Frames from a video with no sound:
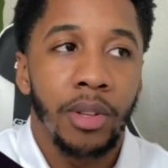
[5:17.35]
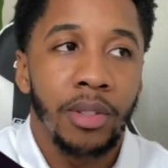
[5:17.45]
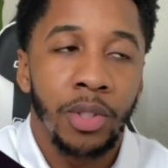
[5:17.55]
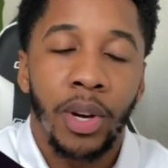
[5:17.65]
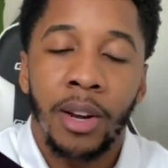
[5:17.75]

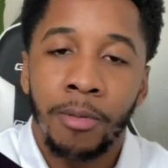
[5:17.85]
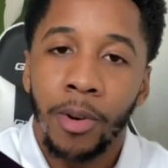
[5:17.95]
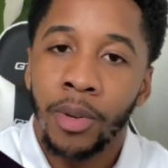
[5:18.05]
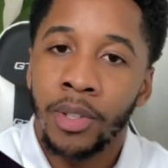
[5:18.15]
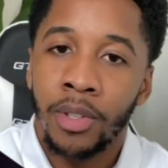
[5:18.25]
try to
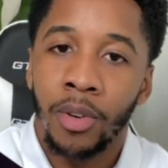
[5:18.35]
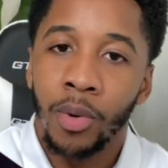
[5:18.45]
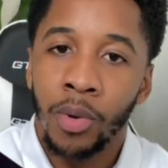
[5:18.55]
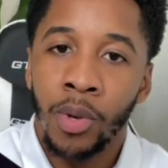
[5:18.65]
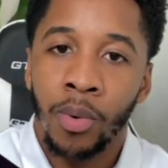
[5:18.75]
focus on who
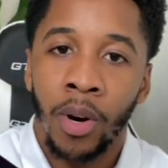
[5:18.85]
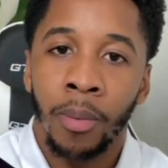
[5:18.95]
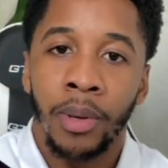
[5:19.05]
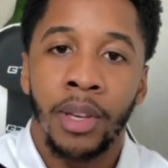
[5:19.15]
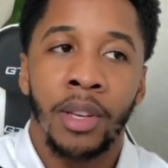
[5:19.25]
you are,
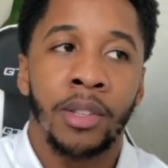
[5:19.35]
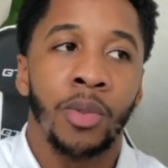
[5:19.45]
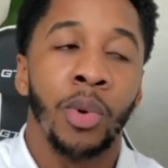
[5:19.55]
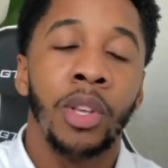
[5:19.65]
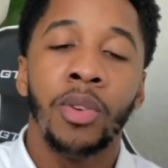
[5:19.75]
because
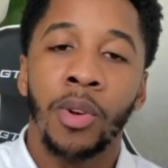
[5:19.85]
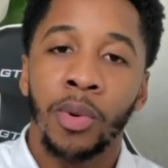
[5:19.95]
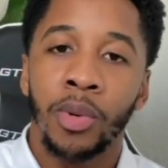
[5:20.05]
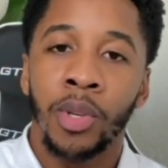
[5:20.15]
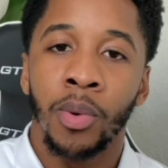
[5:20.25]
when you know
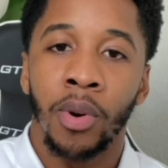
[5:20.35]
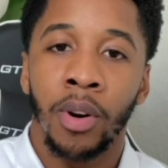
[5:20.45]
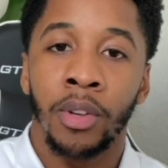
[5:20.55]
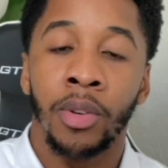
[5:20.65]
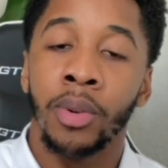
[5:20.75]
who you
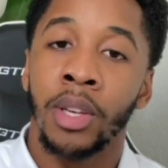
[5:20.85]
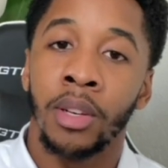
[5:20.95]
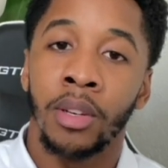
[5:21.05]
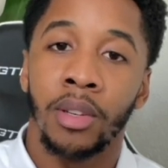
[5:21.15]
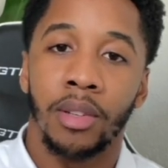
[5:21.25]
are, you
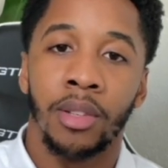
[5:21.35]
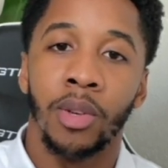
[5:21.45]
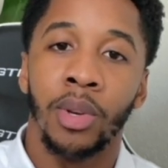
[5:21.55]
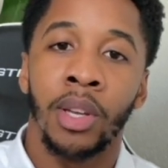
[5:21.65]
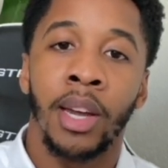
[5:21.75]
can
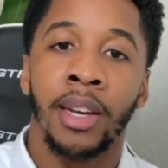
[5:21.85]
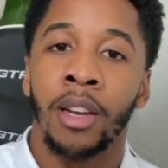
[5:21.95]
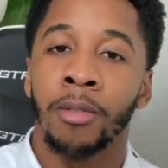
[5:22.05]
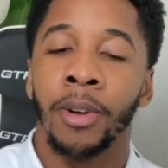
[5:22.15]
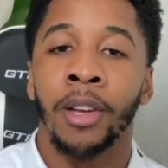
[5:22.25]

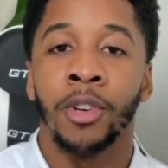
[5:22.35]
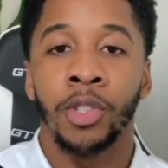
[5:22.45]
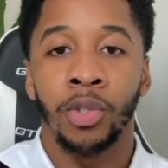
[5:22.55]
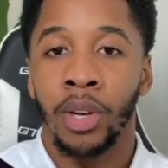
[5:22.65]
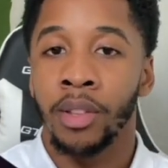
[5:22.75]
identify your
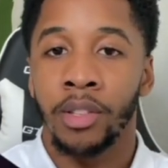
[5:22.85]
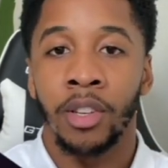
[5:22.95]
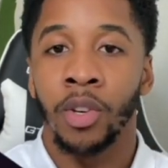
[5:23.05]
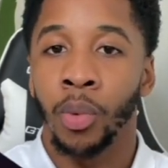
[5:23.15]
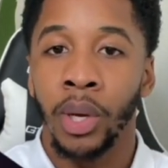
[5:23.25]
strengths
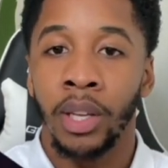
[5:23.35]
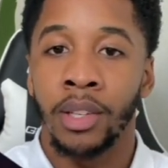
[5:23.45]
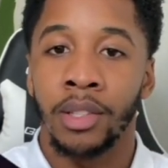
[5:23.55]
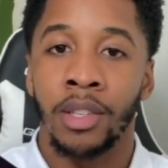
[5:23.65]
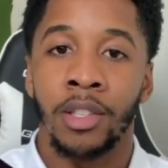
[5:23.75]
and your
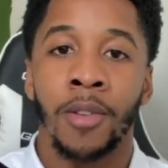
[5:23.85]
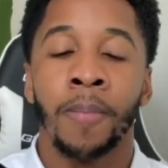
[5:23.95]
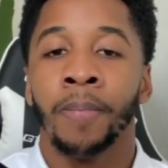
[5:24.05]
weaknesses.